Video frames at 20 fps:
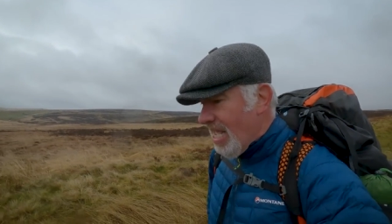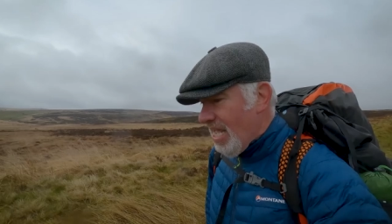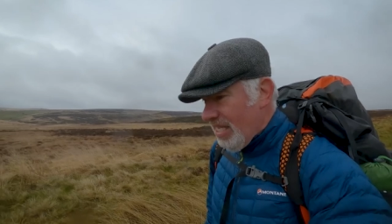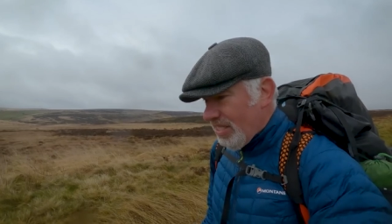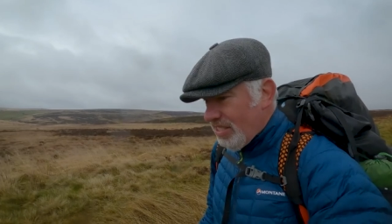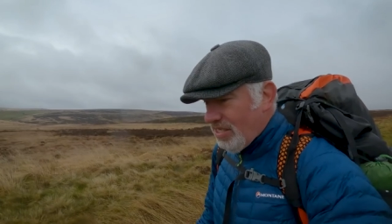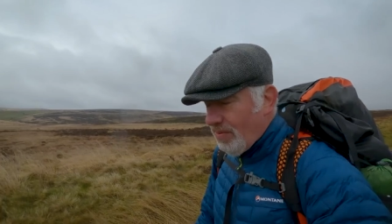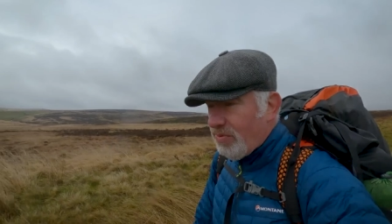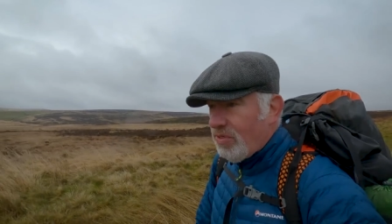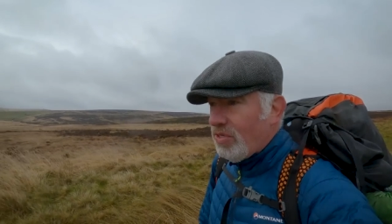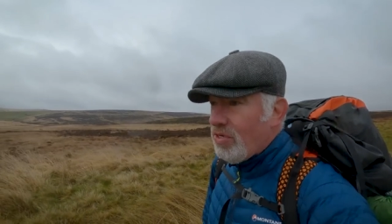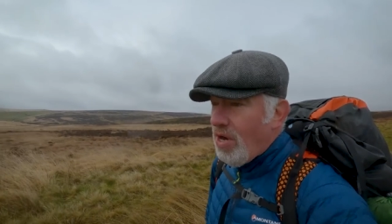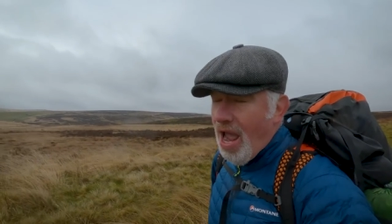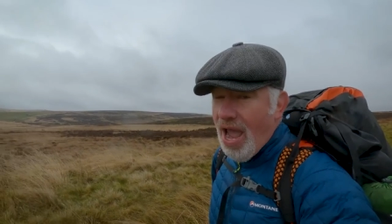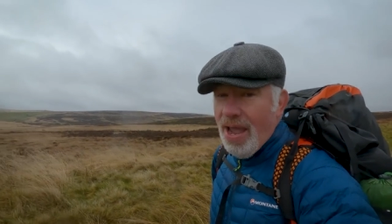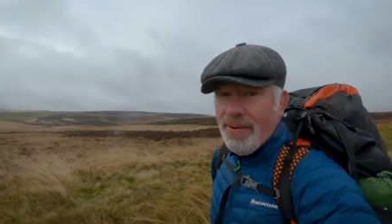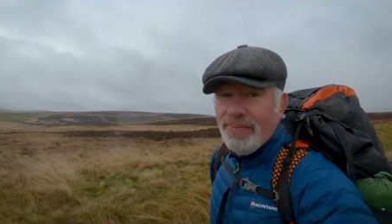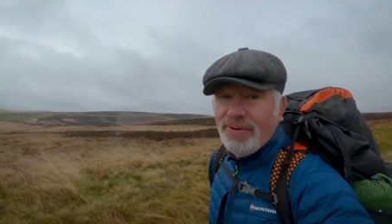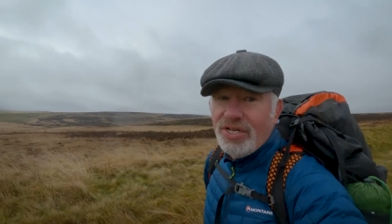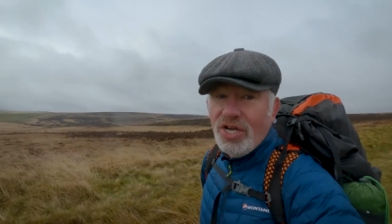
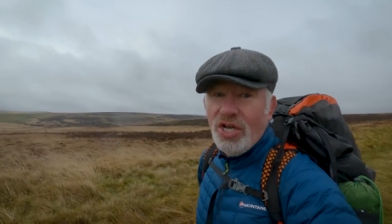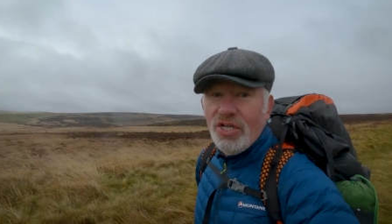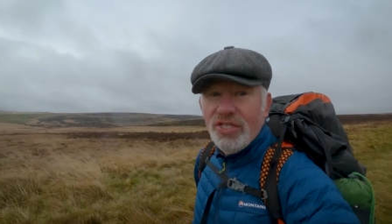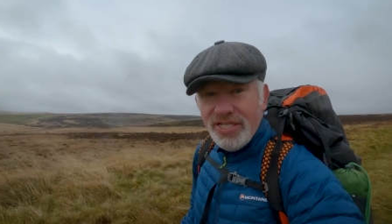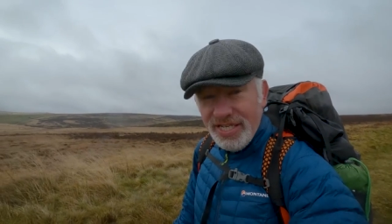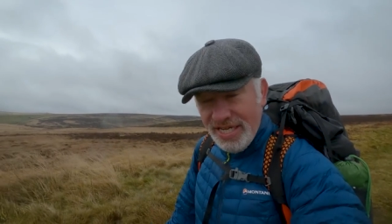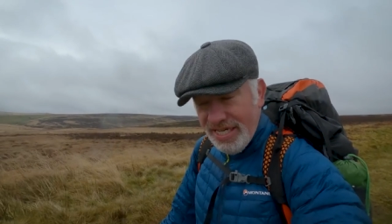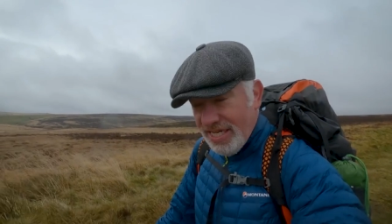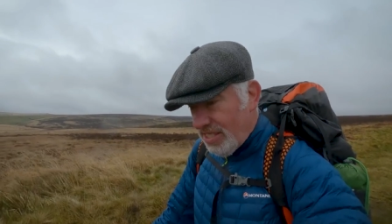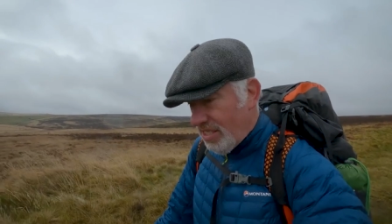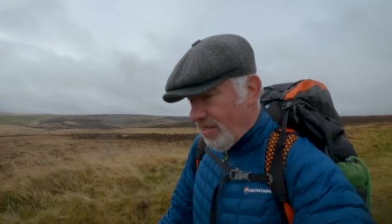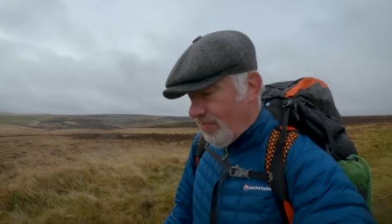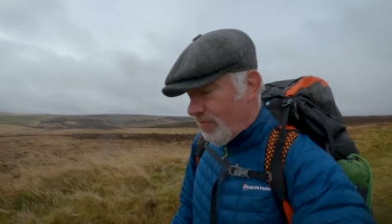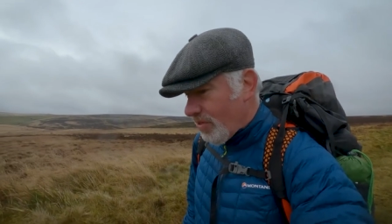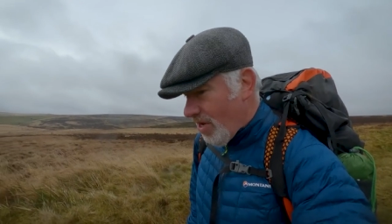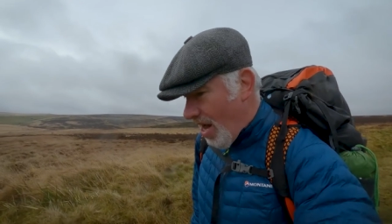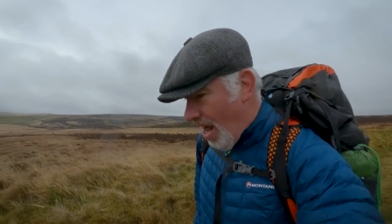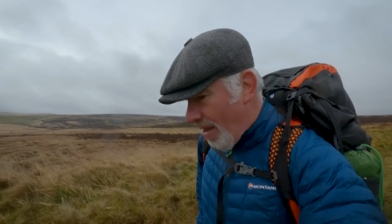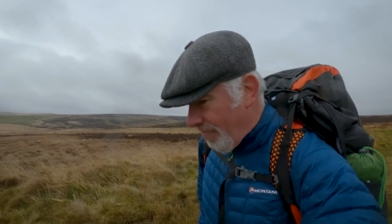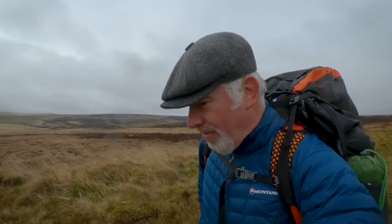subscribed, consider
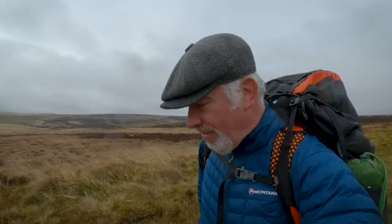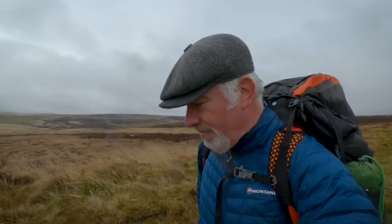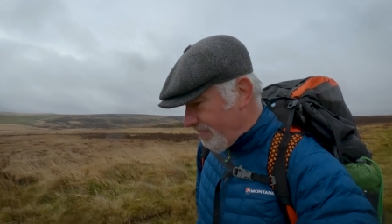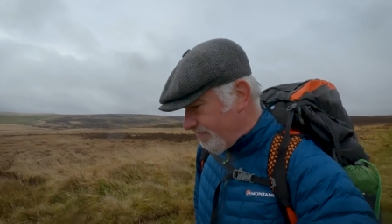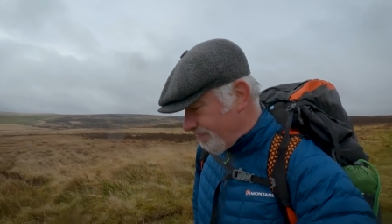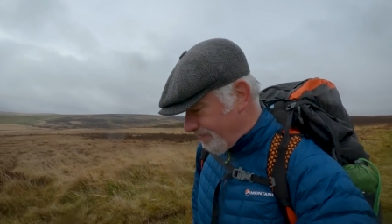subscribing.